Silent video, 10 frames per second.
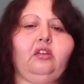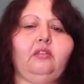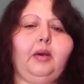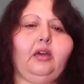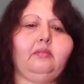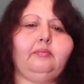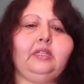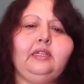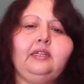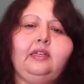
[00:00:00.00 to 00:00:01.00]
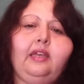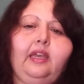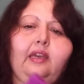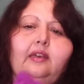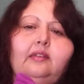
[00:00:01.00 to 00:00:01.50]
on the bottom,
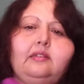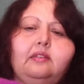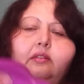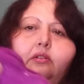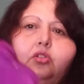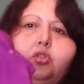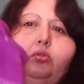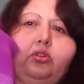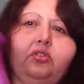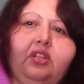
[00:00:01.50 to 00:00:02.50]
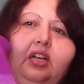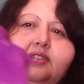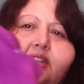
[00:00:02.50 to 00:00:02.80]
and they're shorter socks.